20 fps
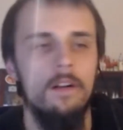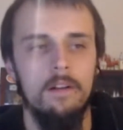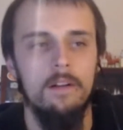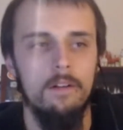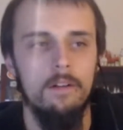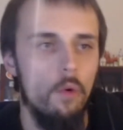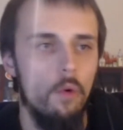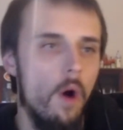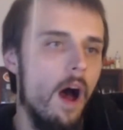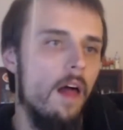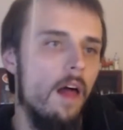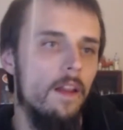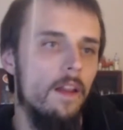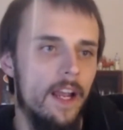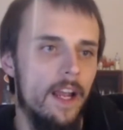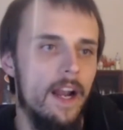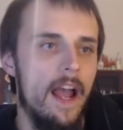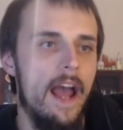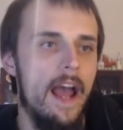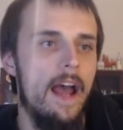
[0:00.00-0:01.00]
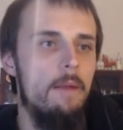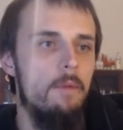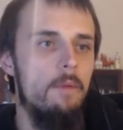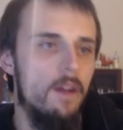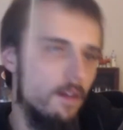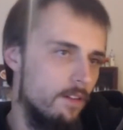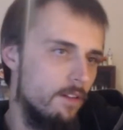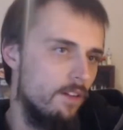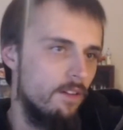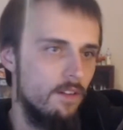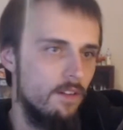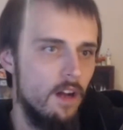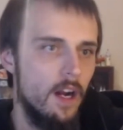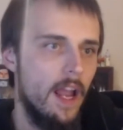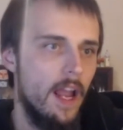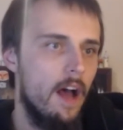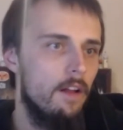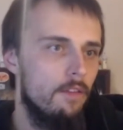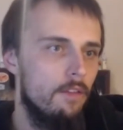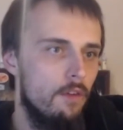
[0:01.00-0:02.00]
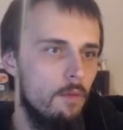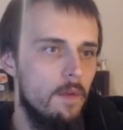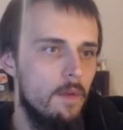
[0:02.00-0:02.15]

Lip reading: quality it had because it stuck out to me.